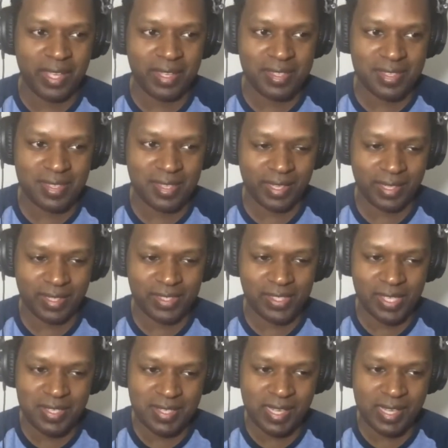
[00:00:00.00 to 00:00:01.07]
it's like it
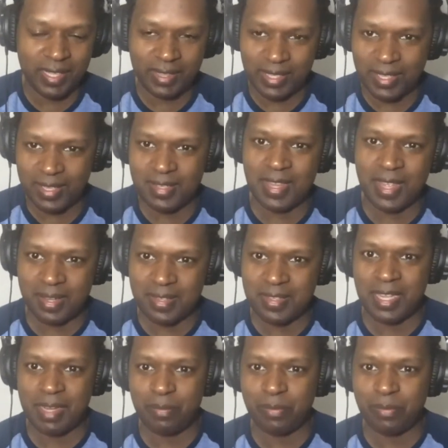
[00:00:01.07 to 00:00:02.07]
just got the exact same